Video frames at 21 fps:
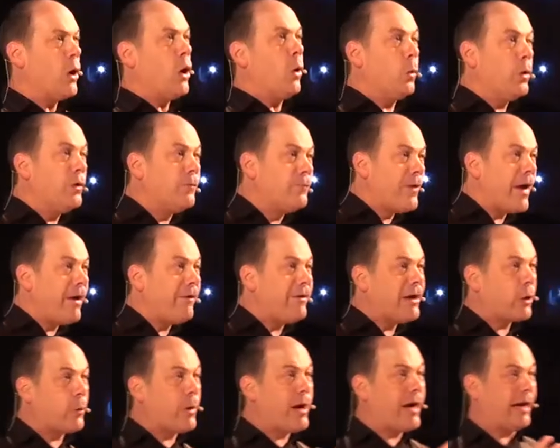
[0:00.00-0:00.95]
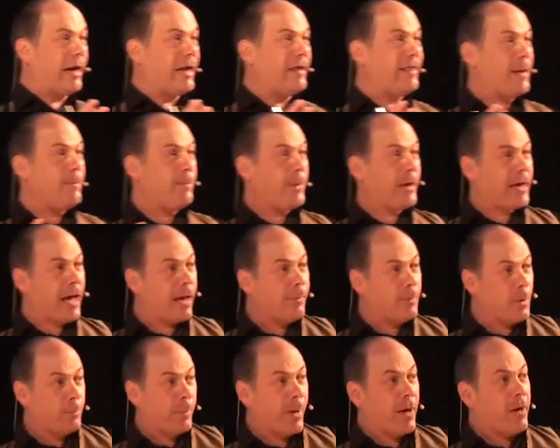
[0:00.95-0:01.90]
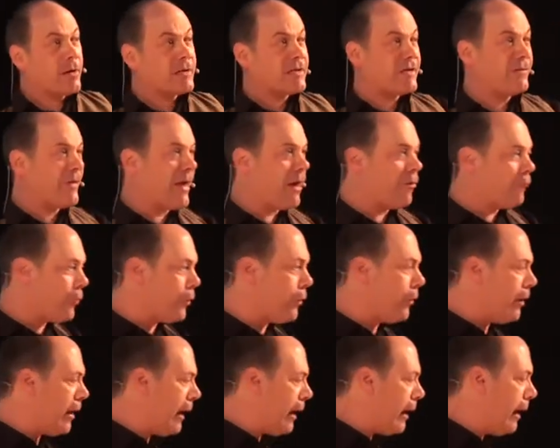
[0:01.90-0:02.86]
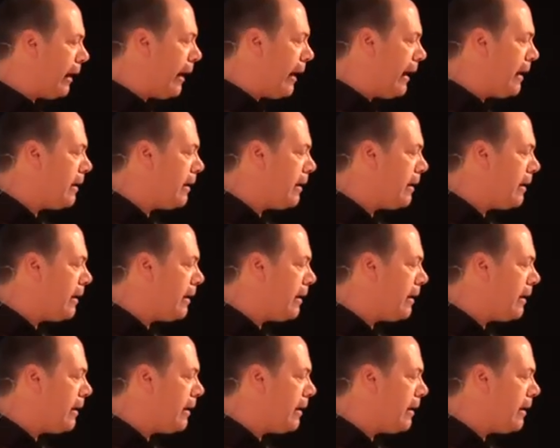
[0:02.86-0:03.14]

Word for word: would very quickly then become a part of that ruling elite